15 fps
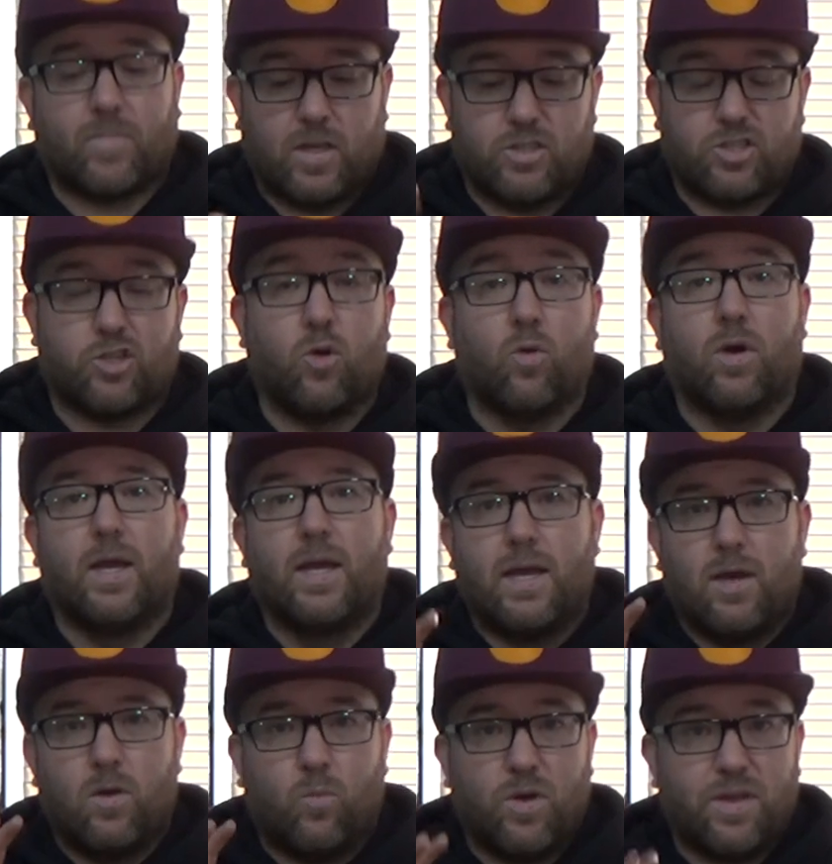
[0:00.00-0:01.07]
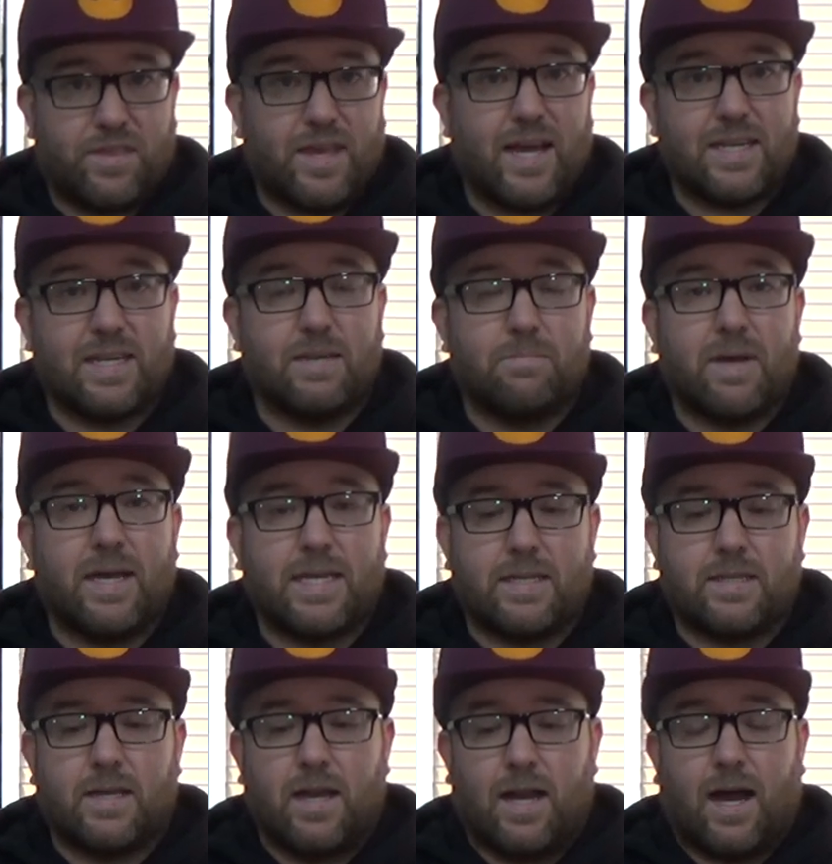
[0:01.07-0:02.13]
So with that in
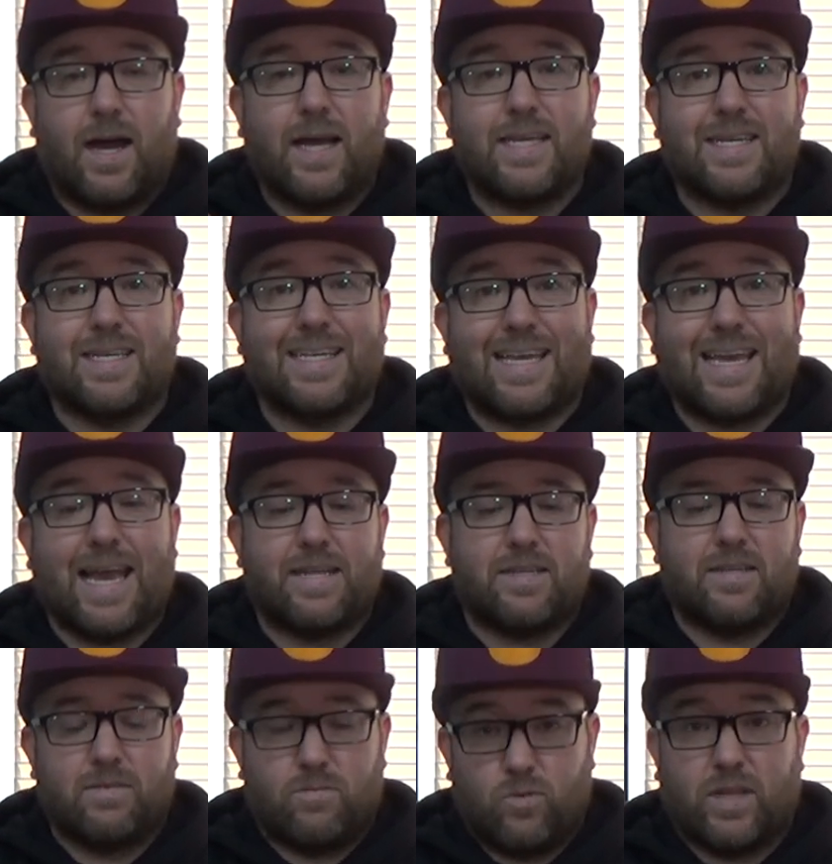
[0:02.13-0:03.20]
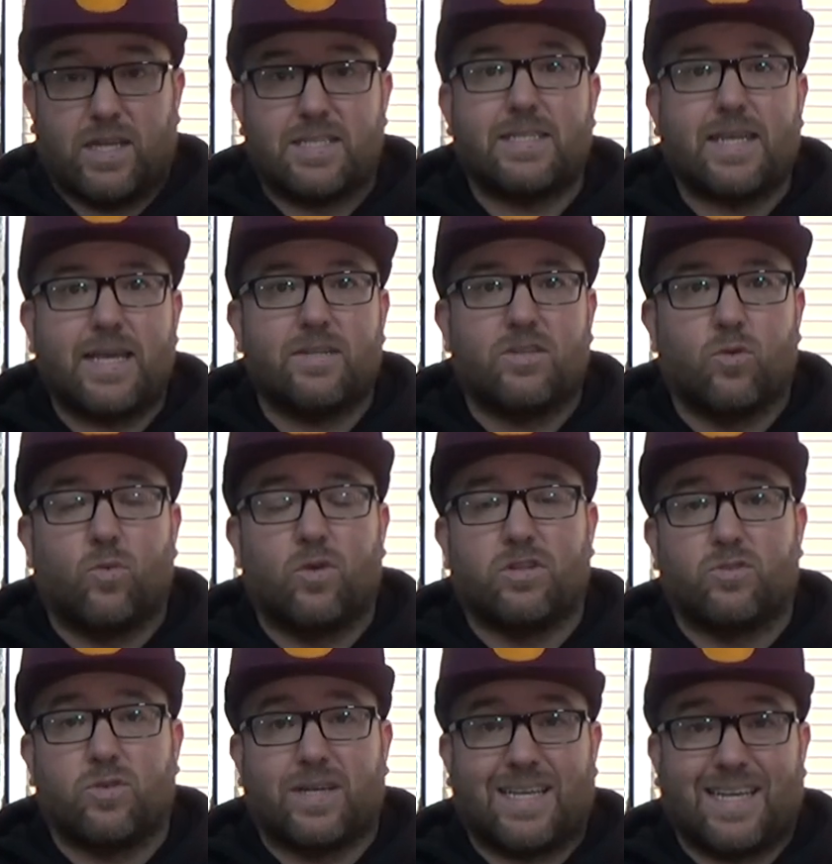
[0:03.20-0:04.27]
mind, I can get, well, that's 10:1,
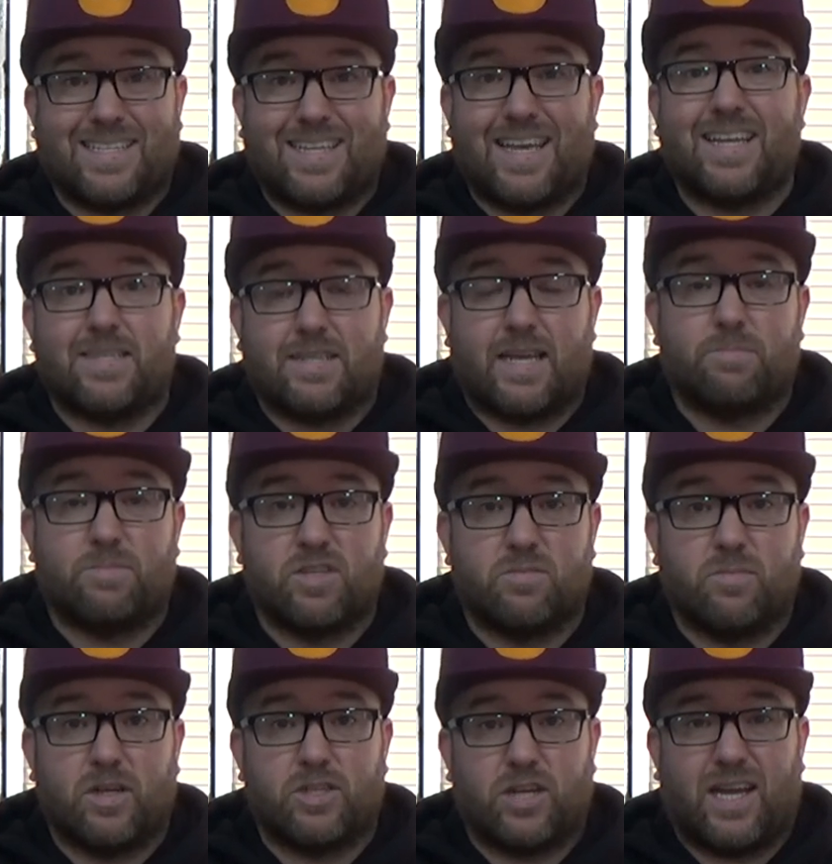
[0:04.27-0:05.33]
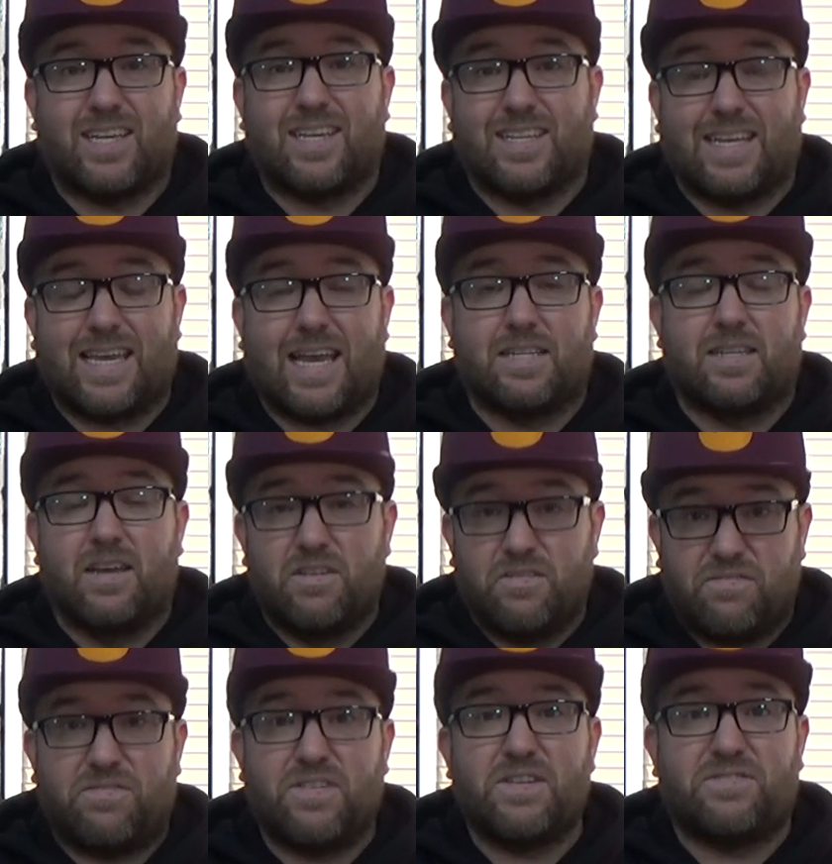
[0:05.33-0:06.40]
so I can get 10 times as much. I can get
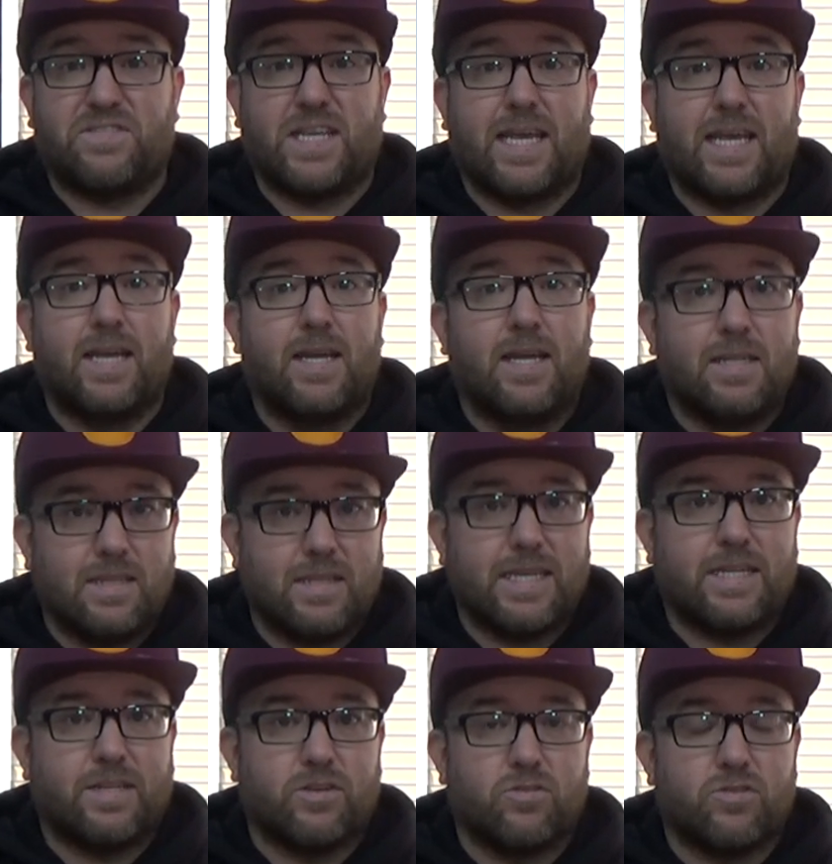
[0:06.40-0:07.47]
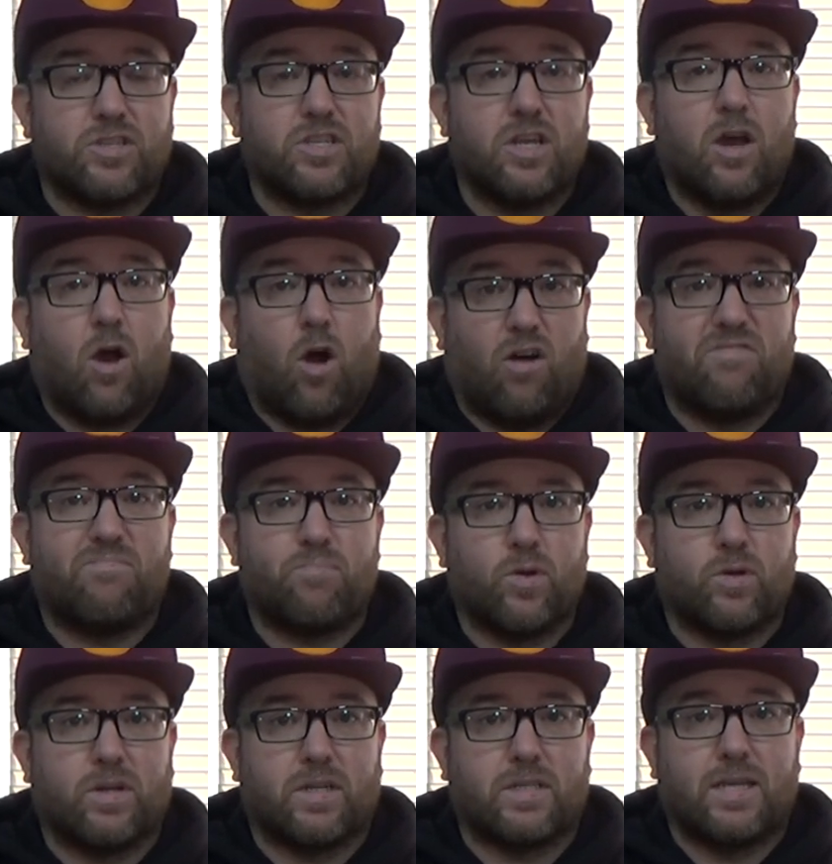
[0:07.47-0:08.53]
50 litres of
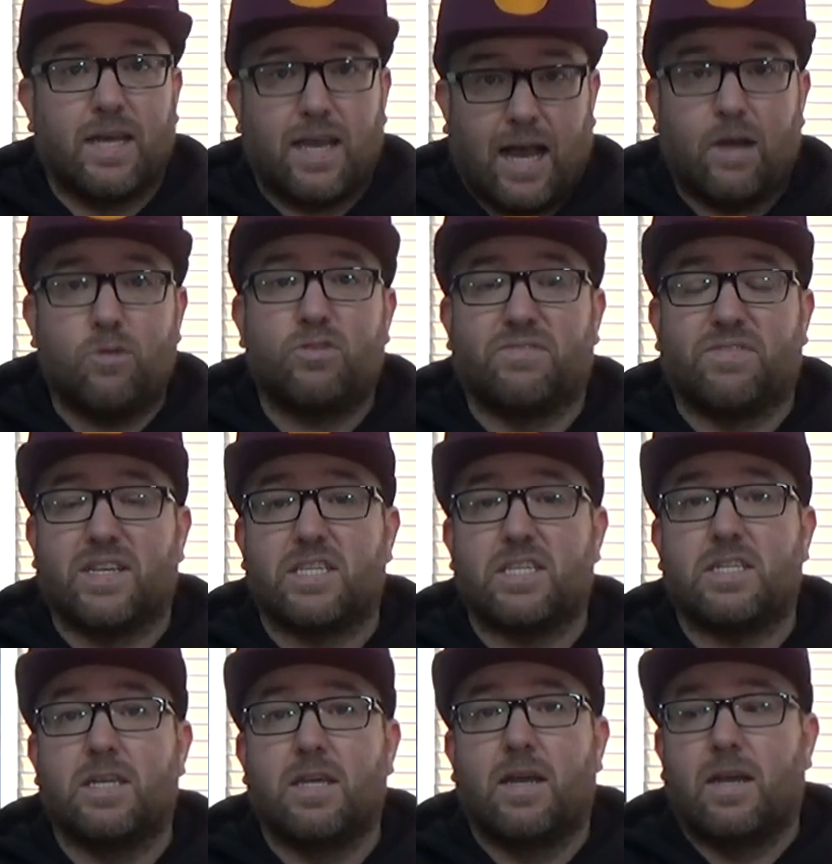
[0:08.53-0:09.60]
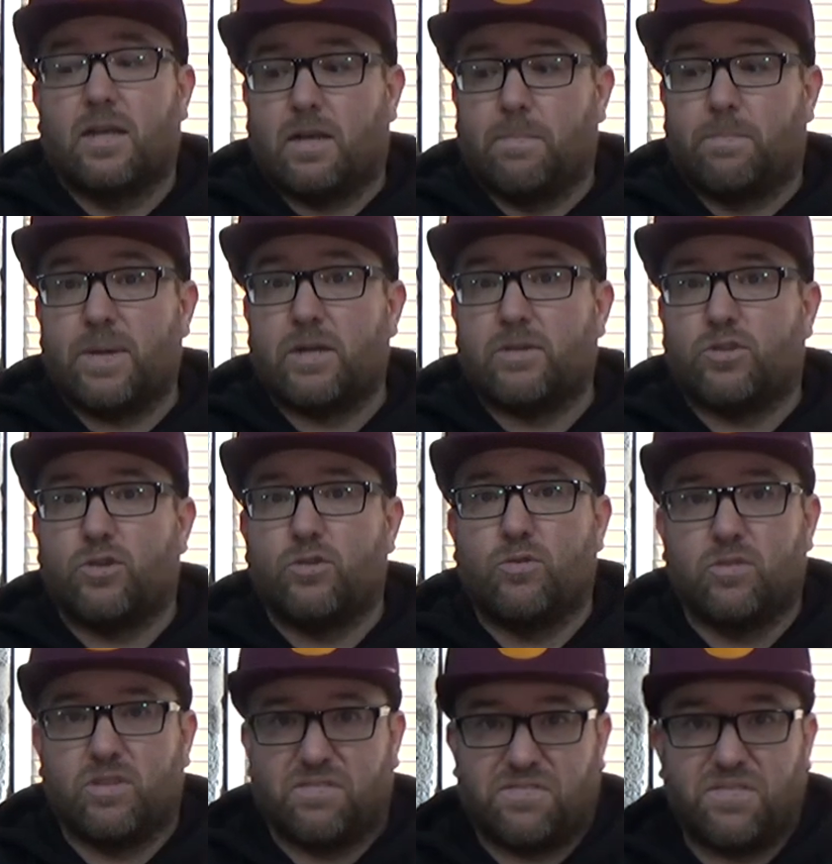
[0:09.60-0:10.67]
product out of this compared to
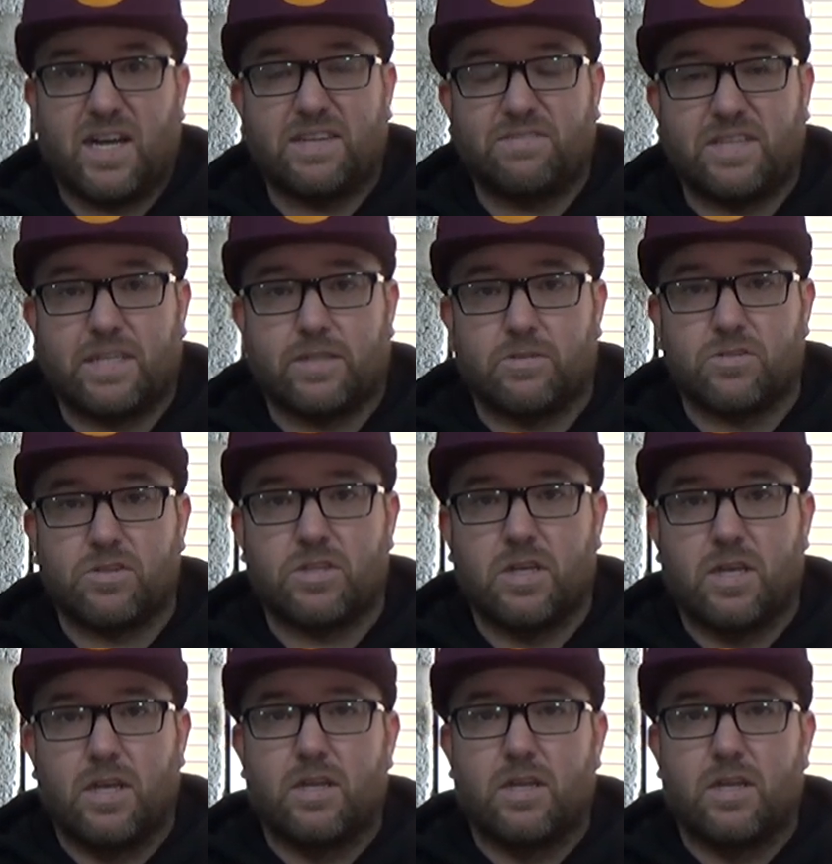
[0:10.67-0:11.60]
the 5 litres.